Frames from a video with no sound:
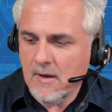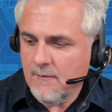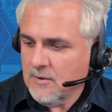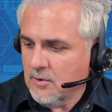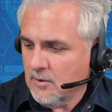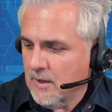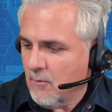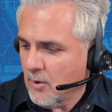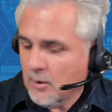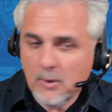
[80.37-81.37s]
this
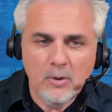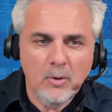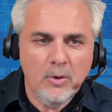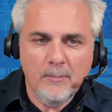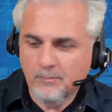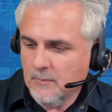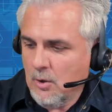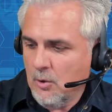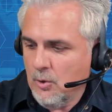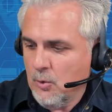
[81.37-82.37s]
delivery in a
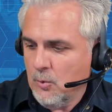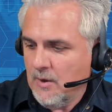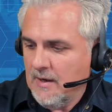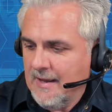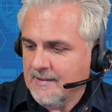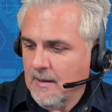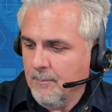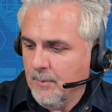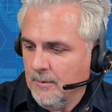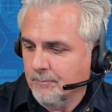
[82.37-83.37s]
real
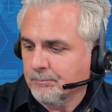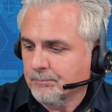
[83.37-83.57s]
example.